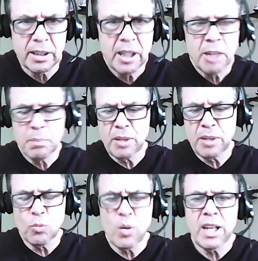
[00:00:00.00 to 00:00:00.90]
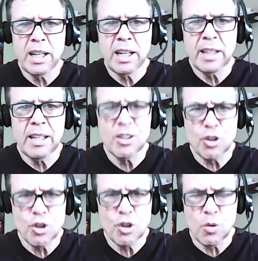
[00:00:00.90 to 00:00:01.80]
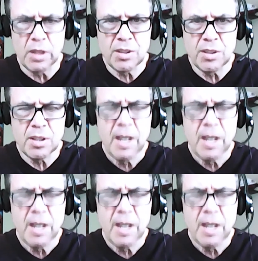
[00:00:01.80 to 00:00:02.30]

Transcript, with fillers: But winning is a choice.